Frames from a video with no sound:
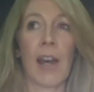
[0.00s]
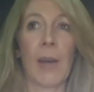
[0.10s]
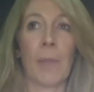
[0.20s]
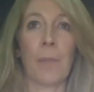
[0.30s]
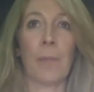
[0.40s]

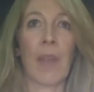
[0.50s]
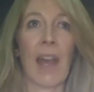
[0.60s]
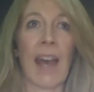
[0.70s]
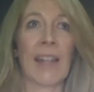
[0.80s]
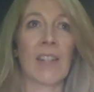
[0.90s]
Um,
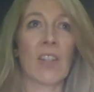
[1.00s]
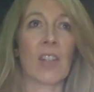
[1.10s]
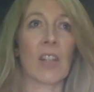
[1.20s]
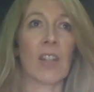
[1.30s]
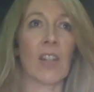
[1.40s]
and
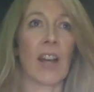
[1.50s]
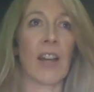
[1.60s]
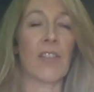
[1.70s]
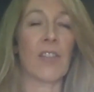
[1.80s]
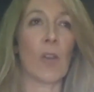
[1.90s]

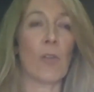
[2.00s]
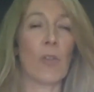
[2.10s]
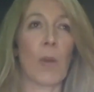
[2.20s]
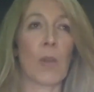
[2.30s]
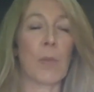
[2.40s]
I don't
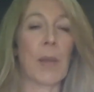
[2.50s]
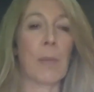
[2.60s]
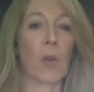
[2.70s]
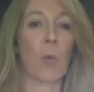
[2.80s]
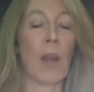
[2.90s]
know whether
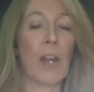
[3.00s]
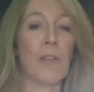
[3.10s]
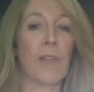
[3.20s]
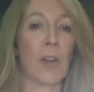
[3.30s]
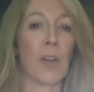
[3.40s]
people are aware
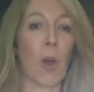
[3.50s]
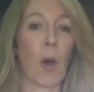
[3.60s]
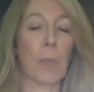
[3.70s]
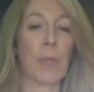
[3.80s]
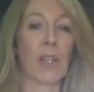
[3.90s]
of it or
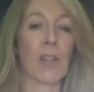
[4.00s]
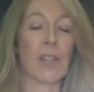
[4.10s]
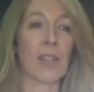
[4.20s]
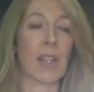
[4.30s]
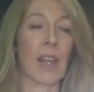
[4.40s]
not
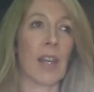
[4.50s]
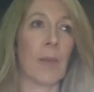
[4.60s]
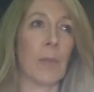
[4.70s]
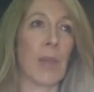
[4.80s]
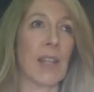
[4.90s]
because
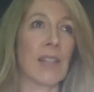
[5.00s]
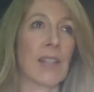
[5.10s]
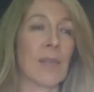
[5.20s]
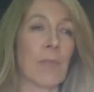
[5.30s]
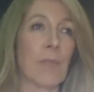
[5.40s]
um,
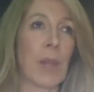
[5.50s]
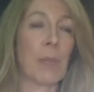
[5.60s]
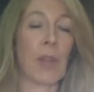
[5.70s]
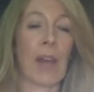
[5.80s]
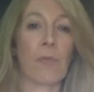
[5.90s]
it's
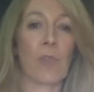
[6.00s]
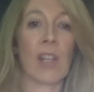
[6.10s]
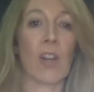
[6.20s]
people haven't